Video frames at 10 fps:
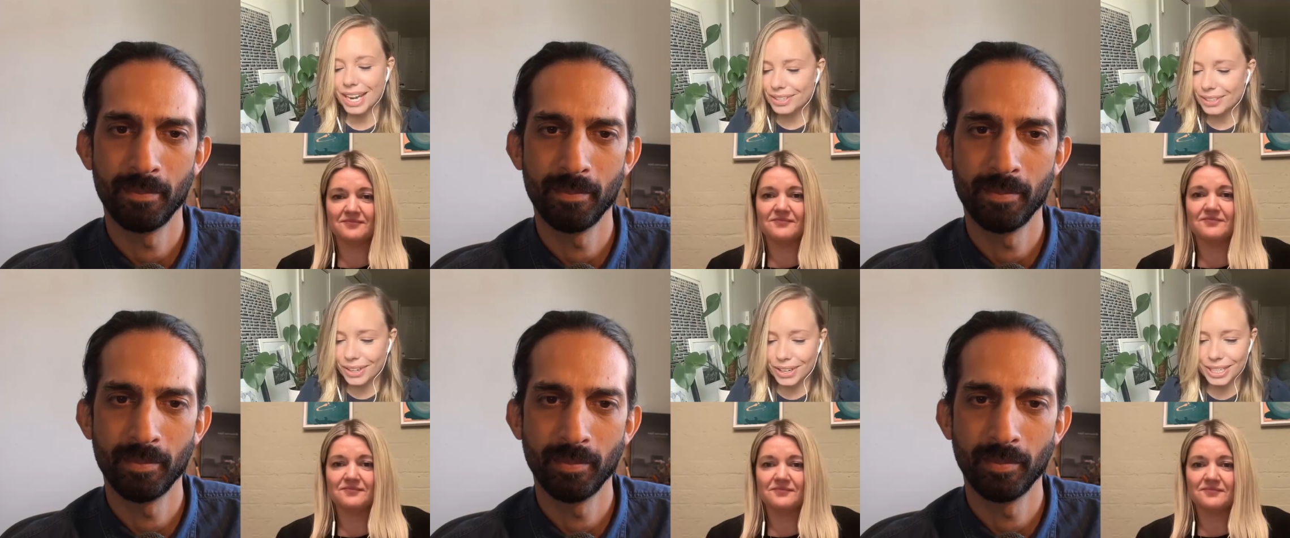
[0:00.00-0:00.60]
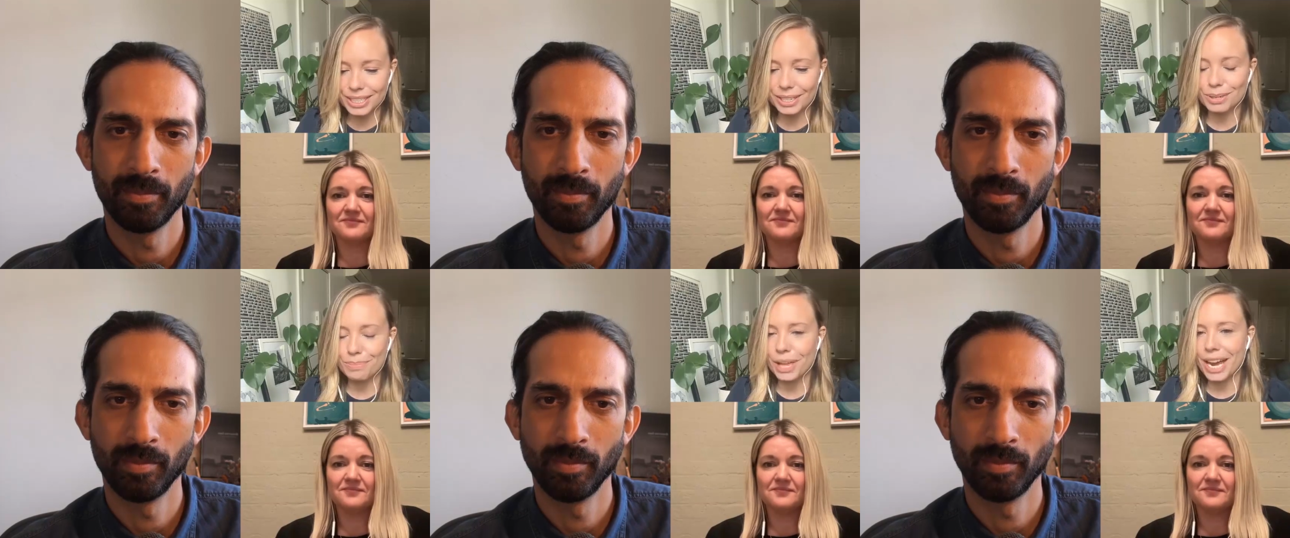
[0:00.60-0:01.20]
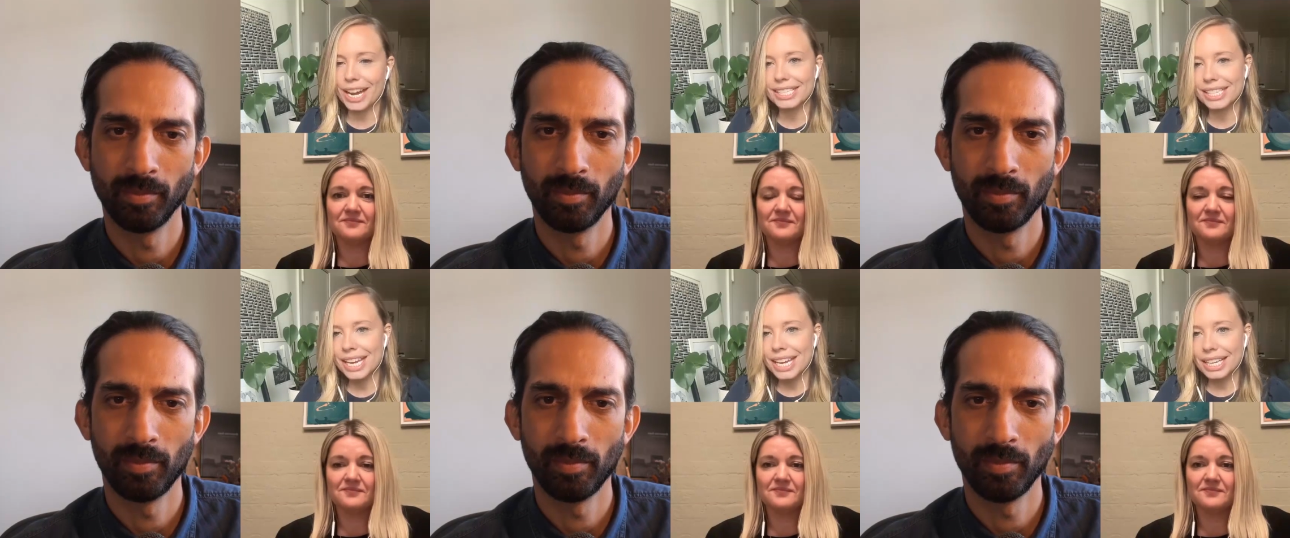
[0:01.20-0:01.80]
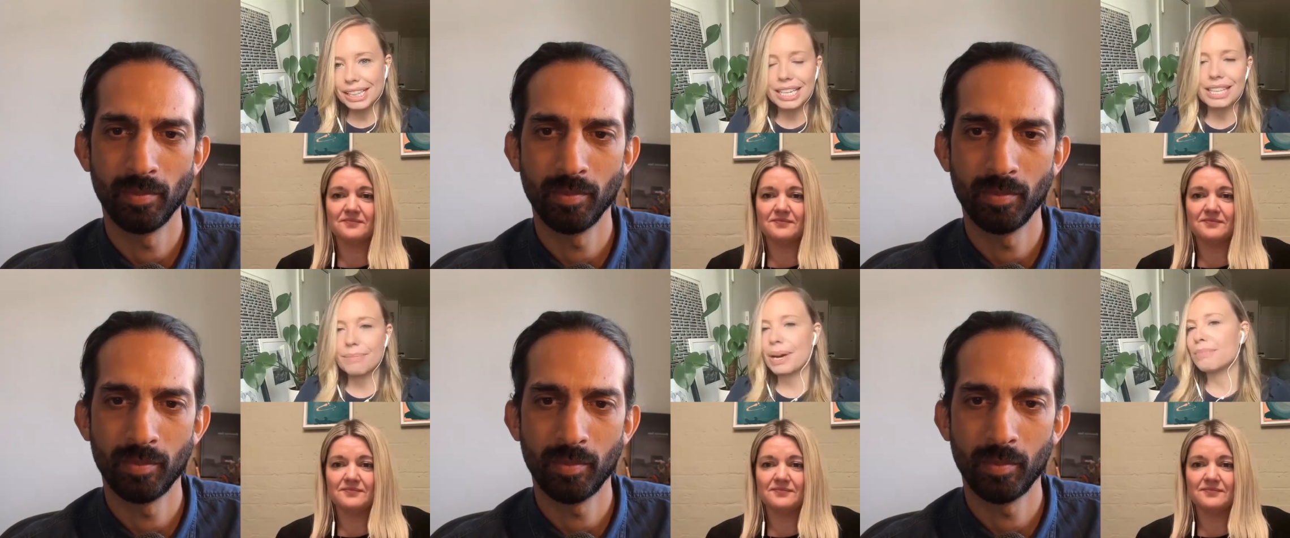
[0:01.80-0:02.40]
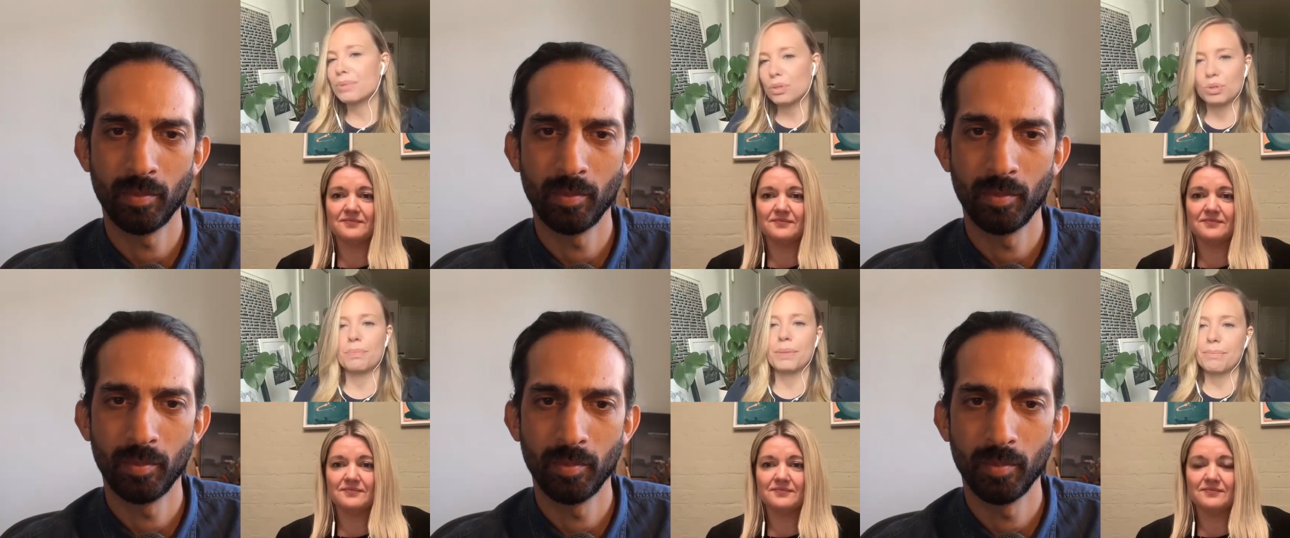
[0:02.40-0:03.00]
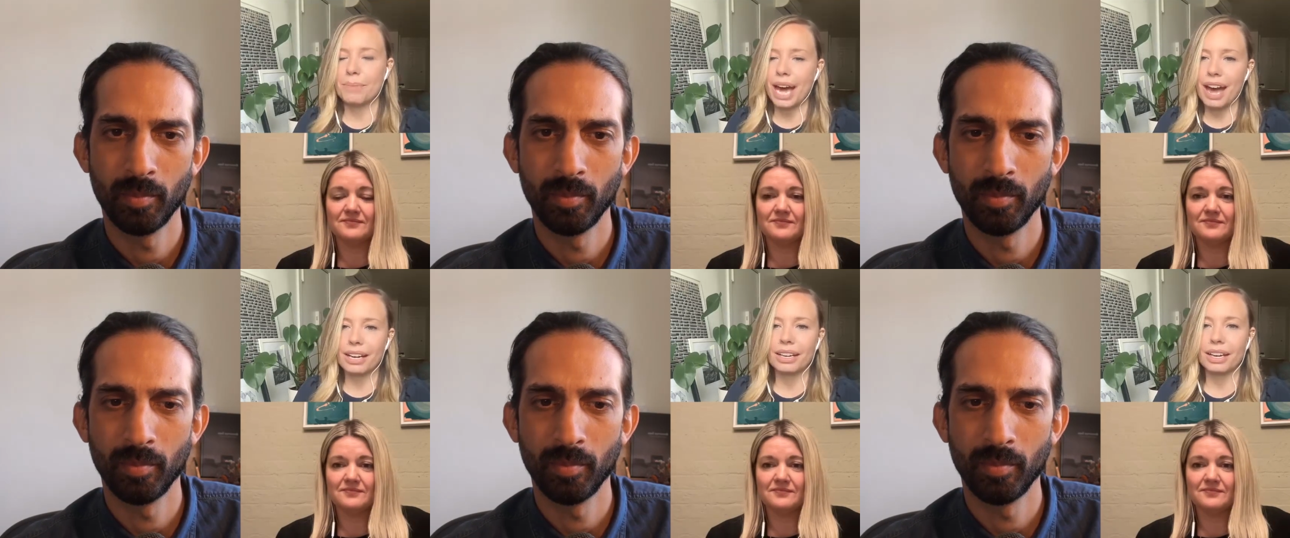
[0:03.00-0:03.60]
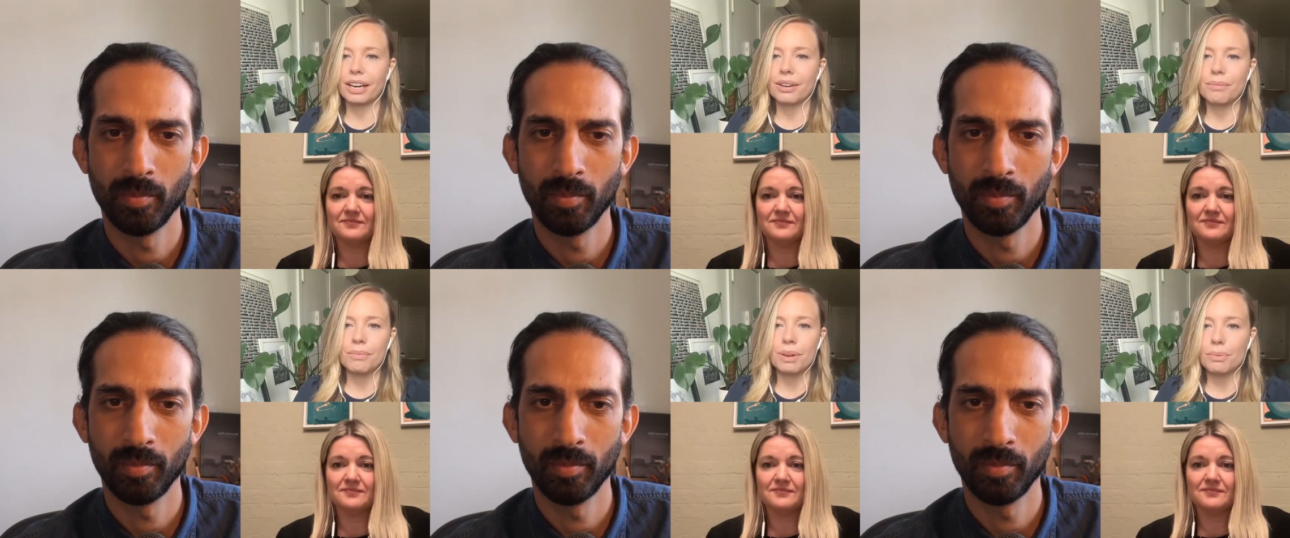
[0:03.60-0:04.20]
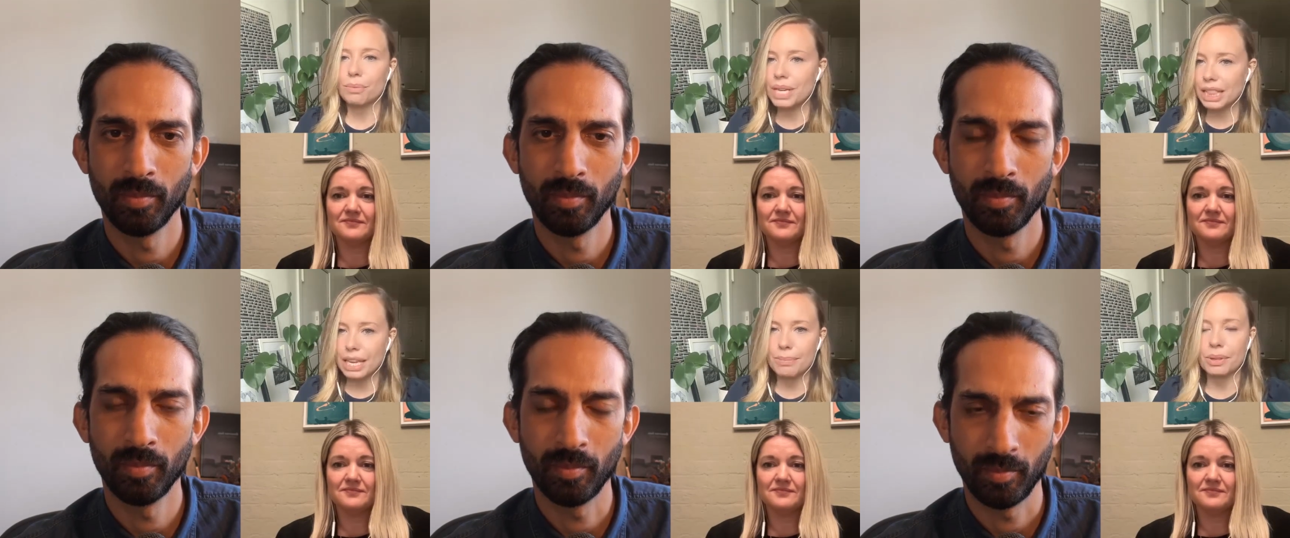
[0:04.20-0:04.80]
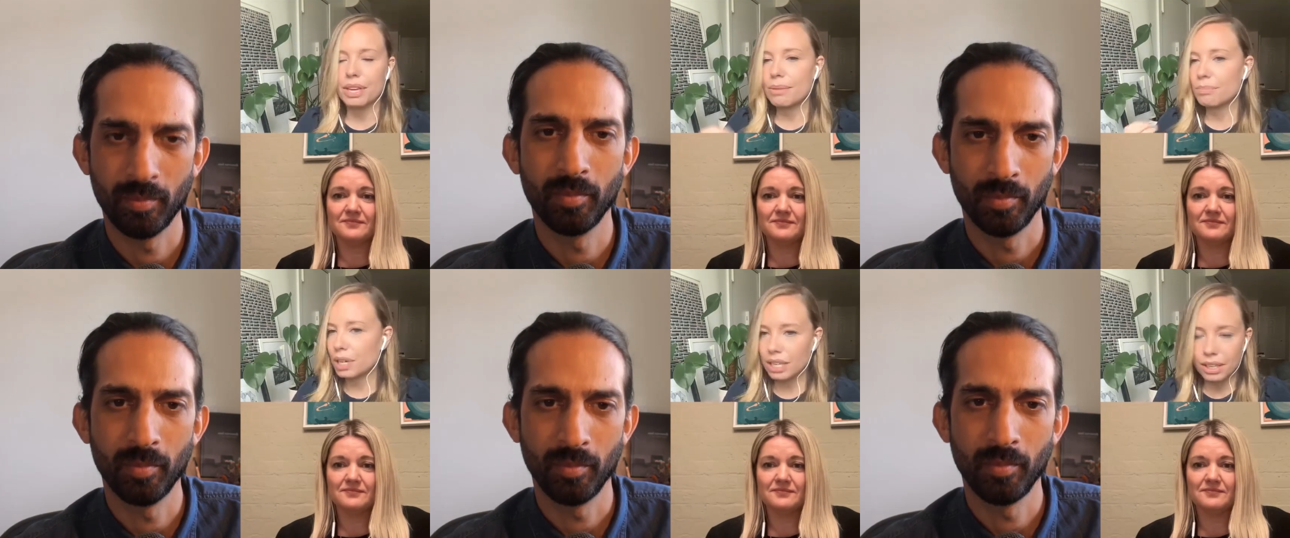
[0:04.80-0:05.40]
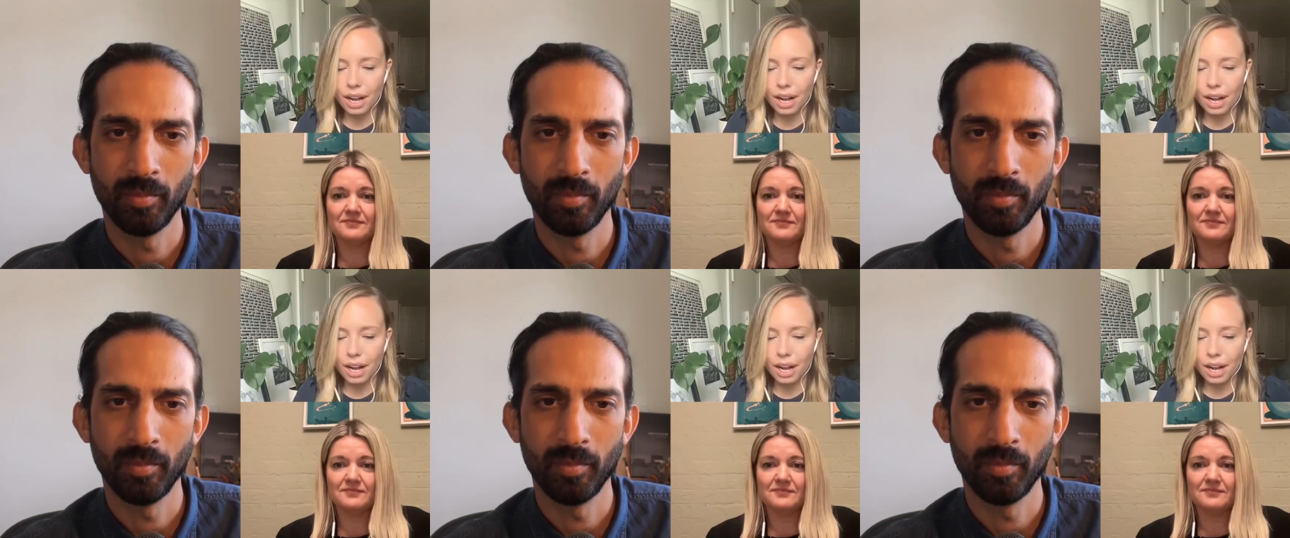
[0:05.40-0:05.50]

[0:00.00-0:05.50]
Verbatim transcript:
Speaker 1: technical architecture plans, clean them up, strip them back, um, relabel them, bring in